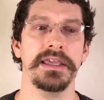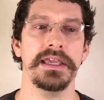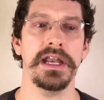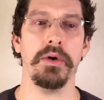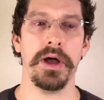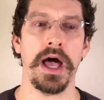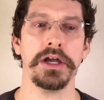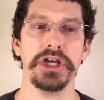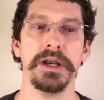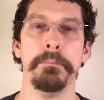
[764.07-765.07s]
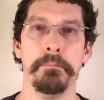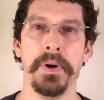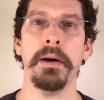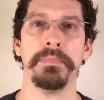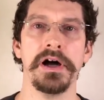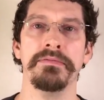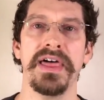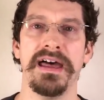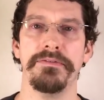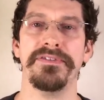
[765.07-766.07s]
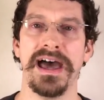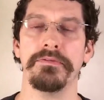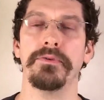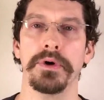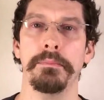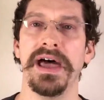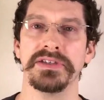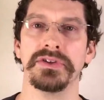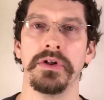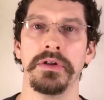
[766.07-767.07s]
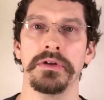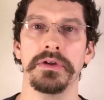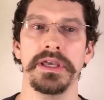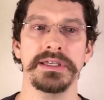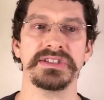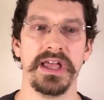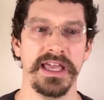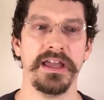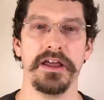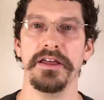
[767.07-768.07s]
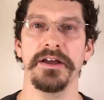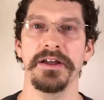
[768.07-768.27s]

you know, a good bump of that fat four bezel is like